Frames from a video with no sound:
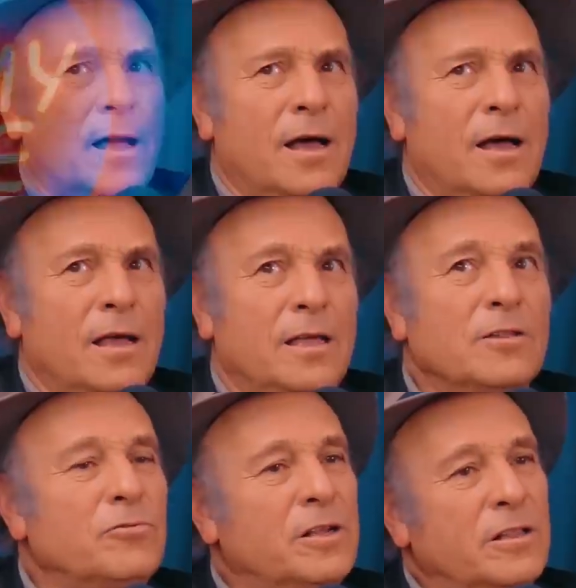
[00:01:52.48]
Uh,
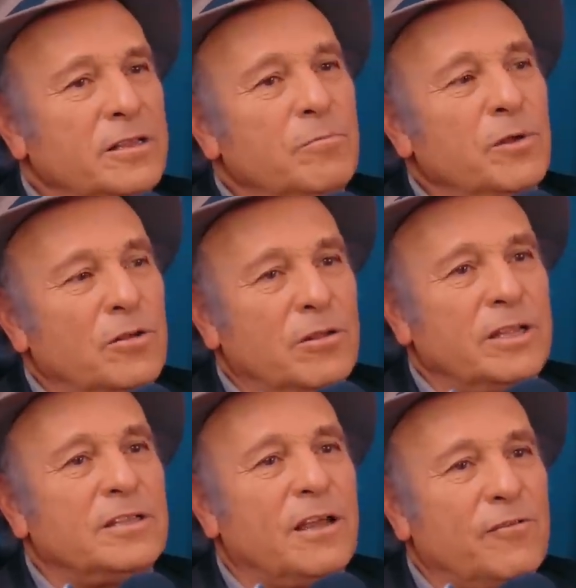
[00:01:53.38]
Hillary Clinton and Bill
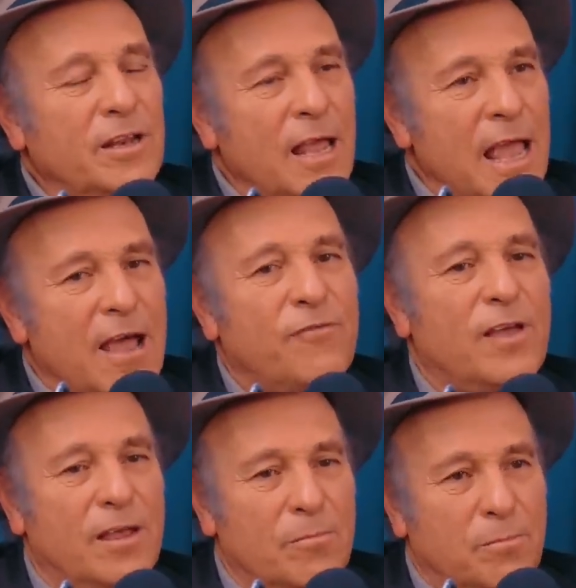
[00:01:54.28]
Clinton have have
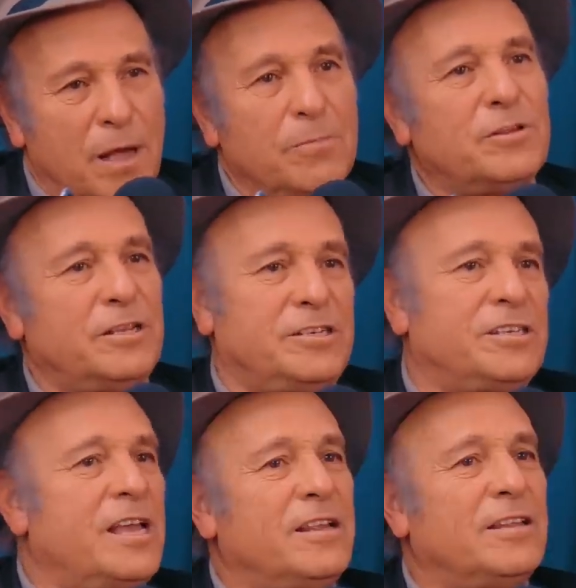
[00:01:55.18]
publicly
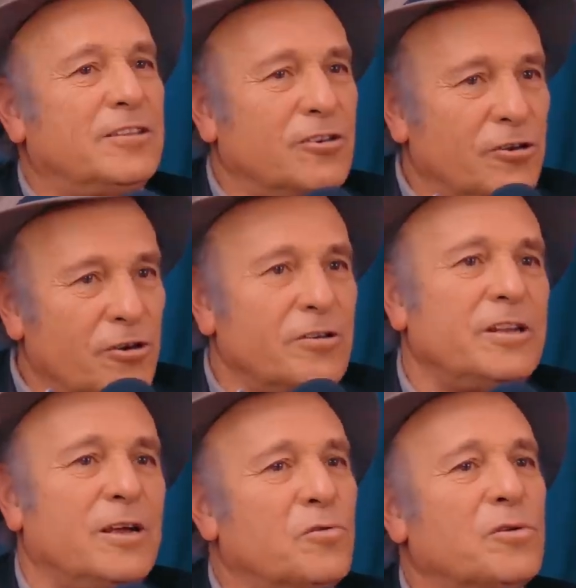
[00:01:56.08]
stated that their
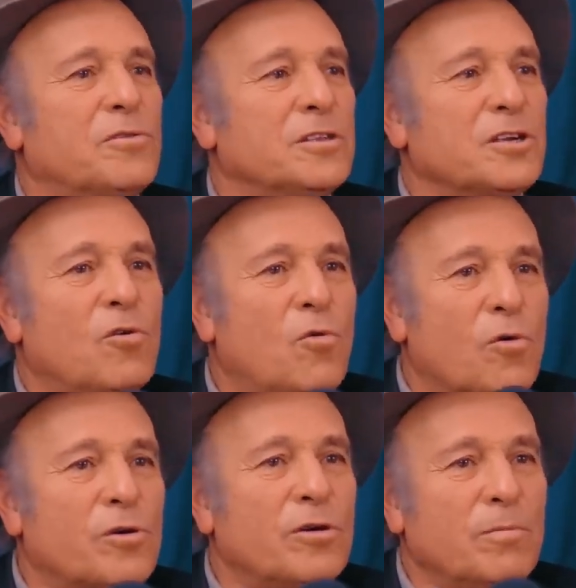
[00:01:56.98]
current net worth is a
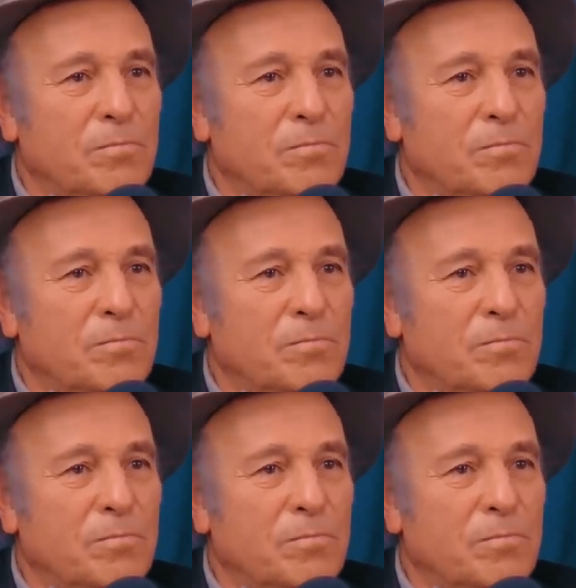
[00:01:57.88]
quarter